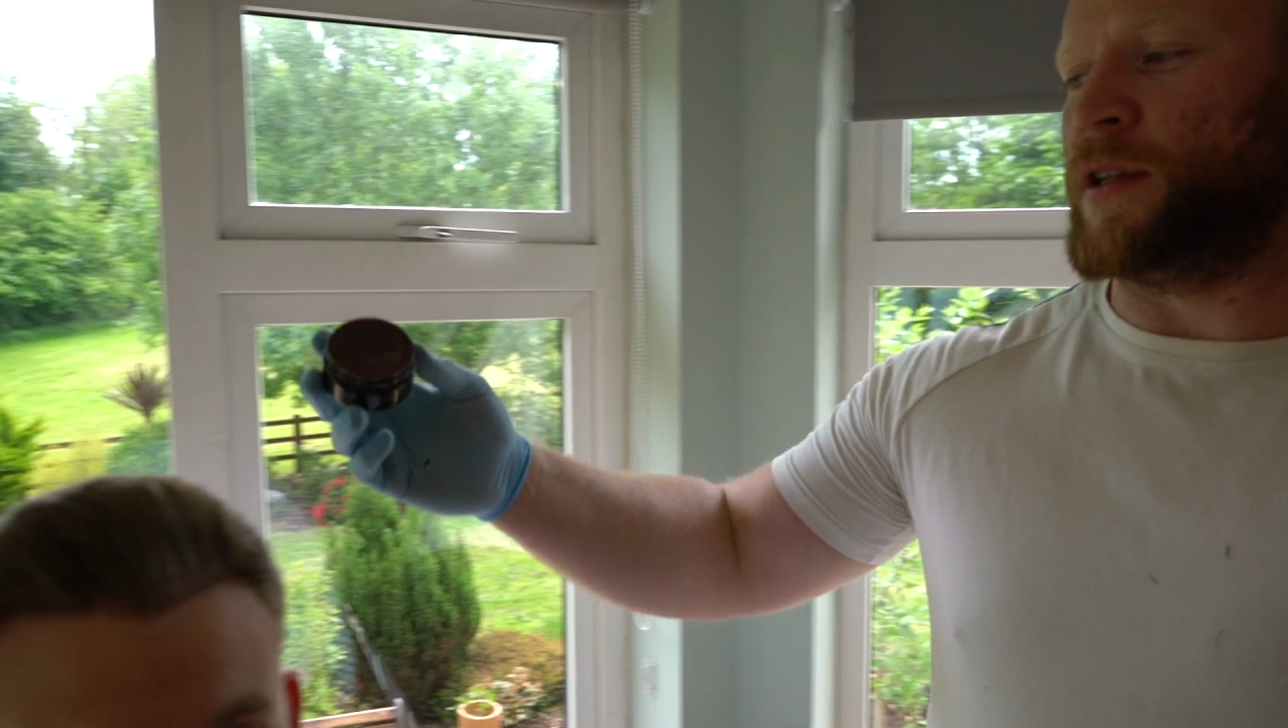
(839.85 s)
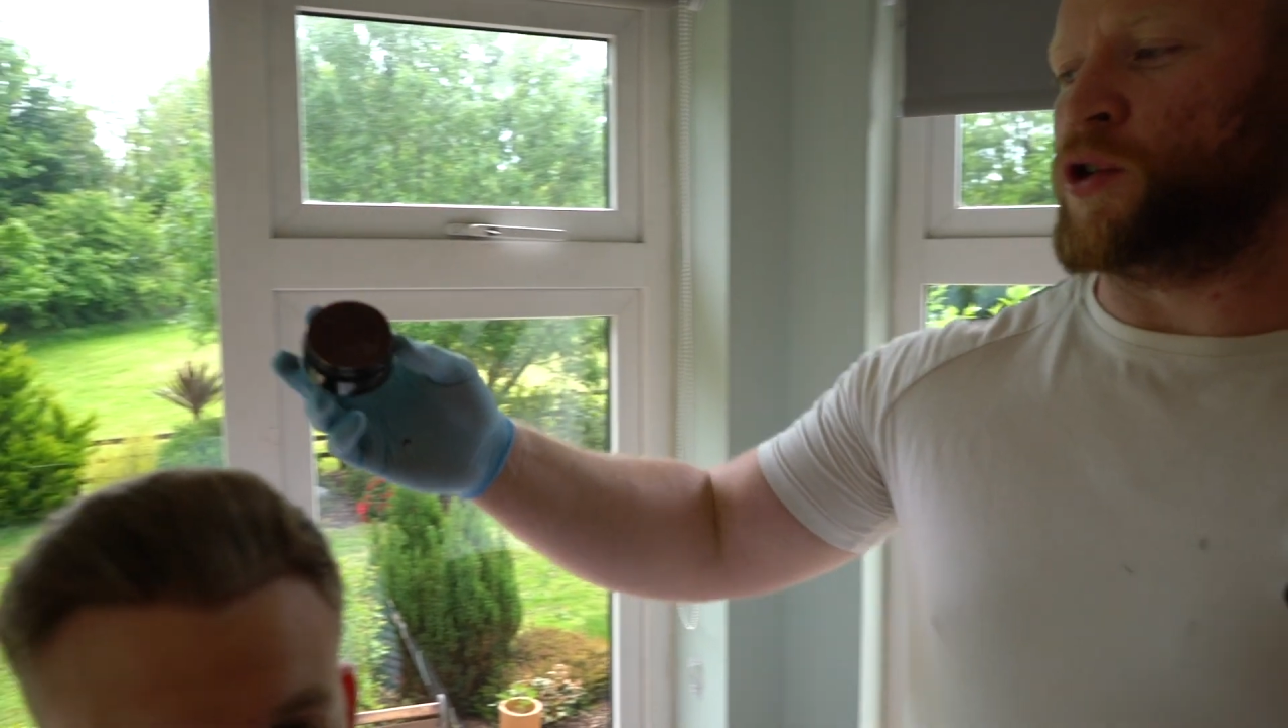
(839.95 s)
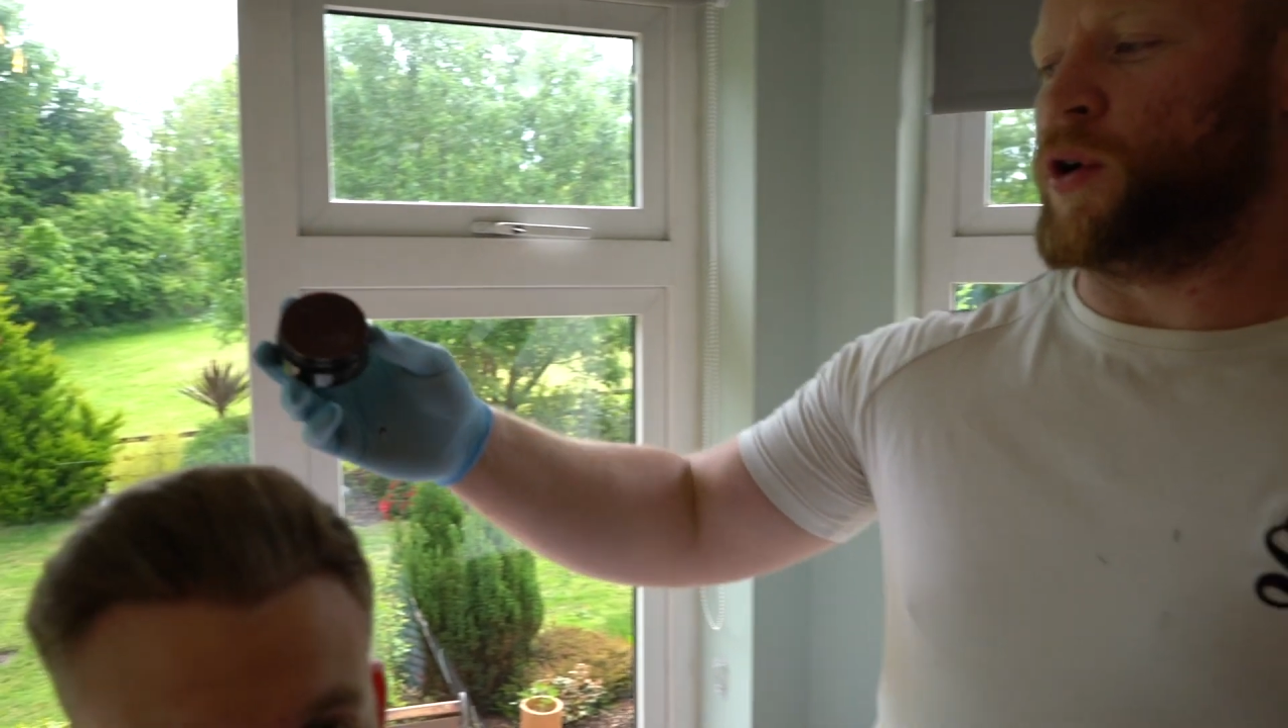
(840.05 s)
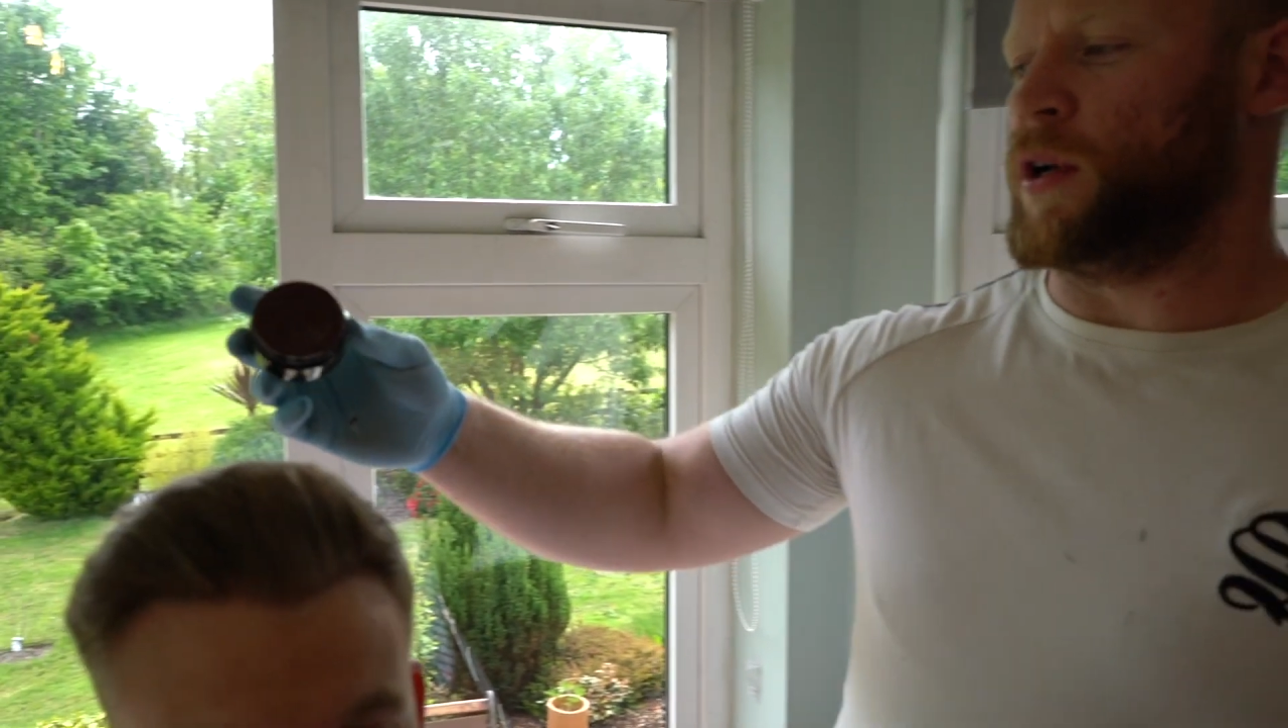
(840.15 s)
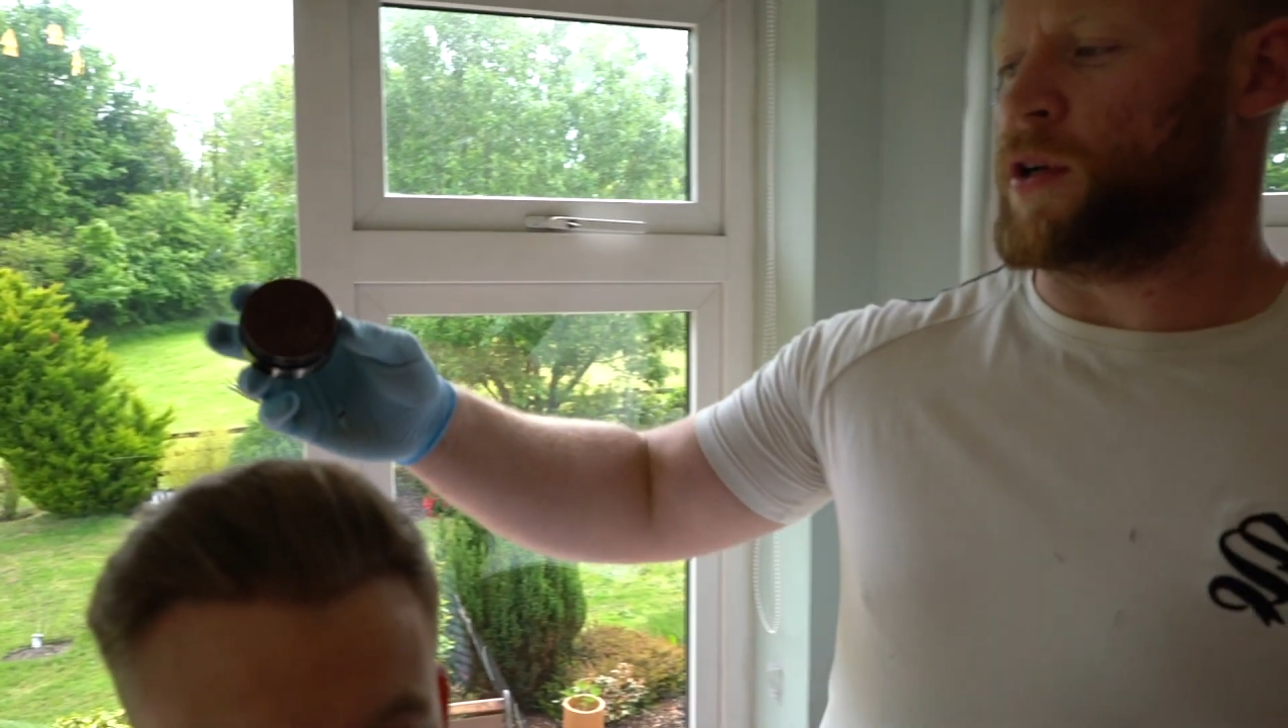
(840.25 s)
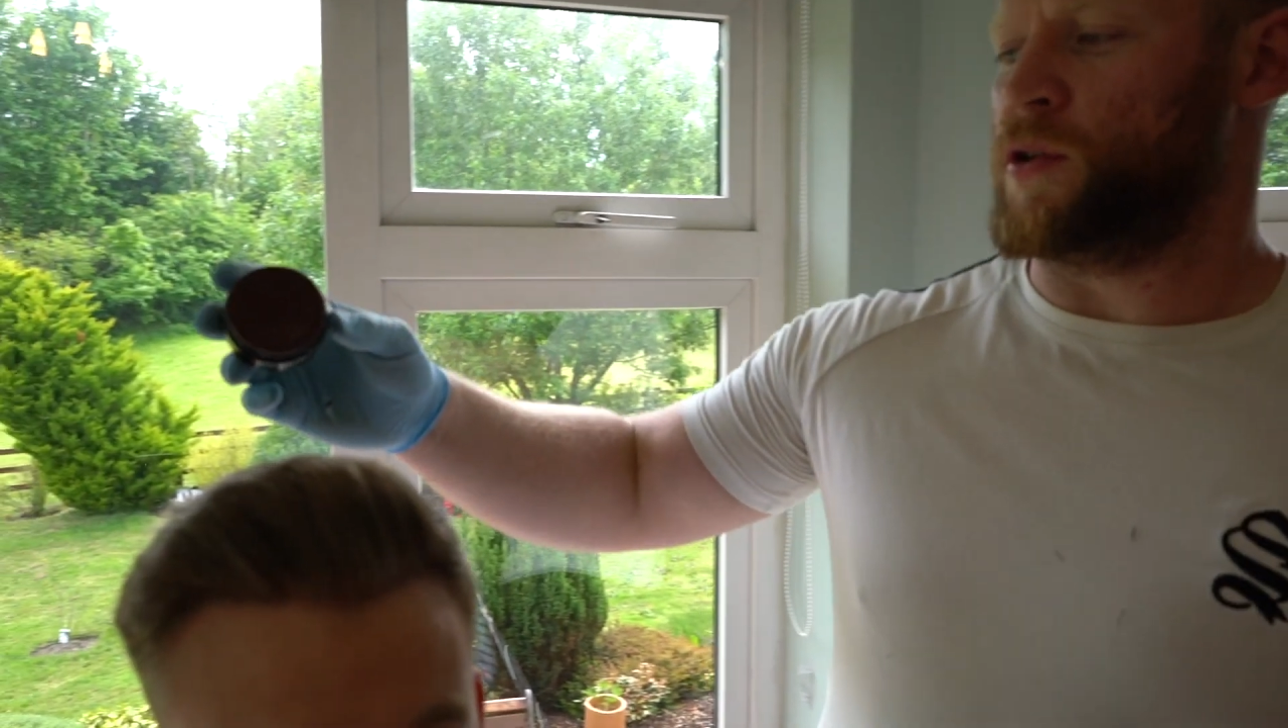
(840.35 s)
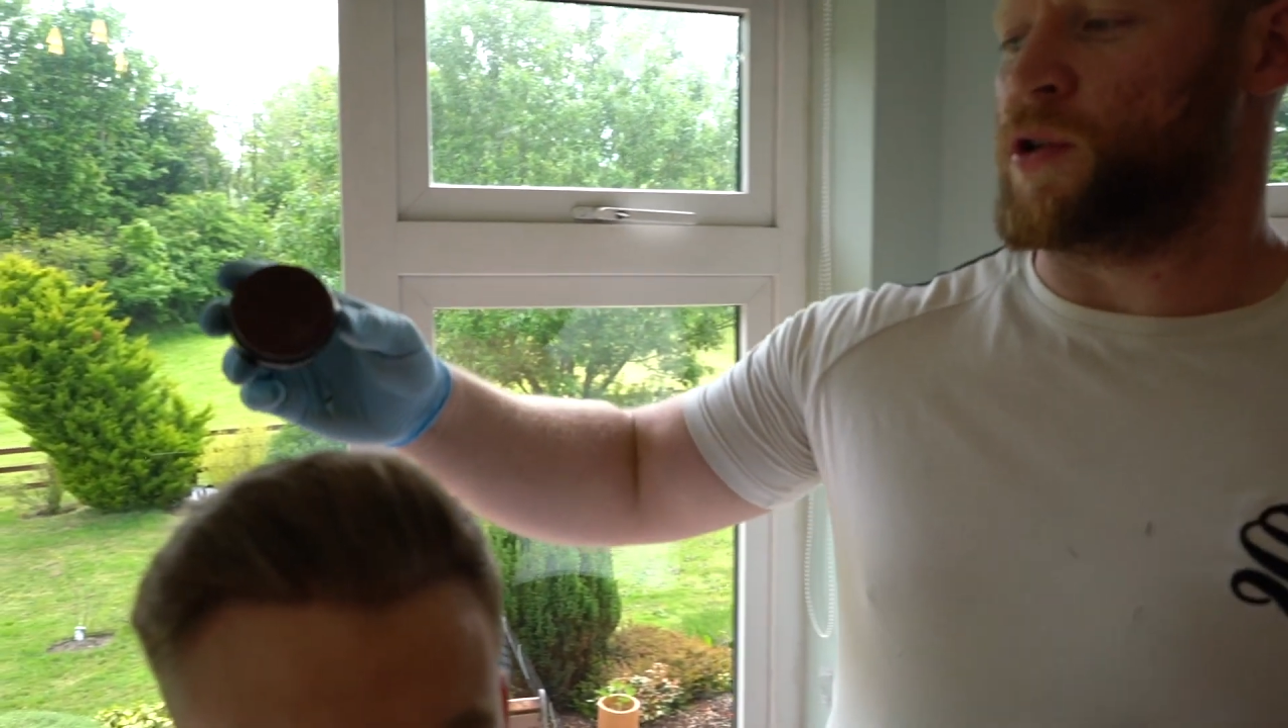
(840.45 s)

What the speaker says: dry look, so you